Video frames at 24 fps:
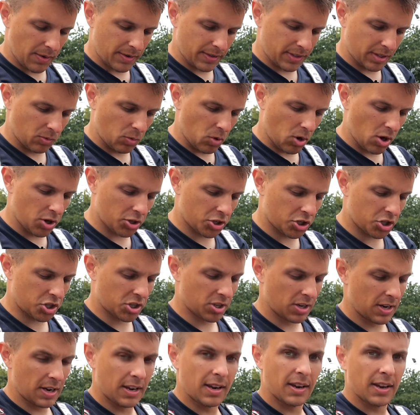into the watch.
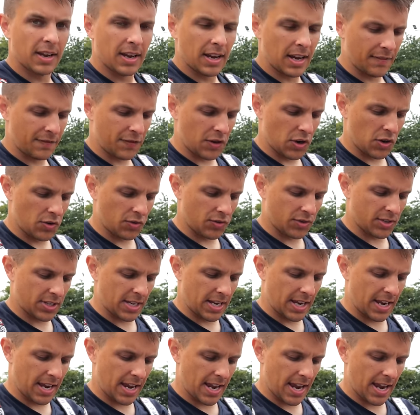If you see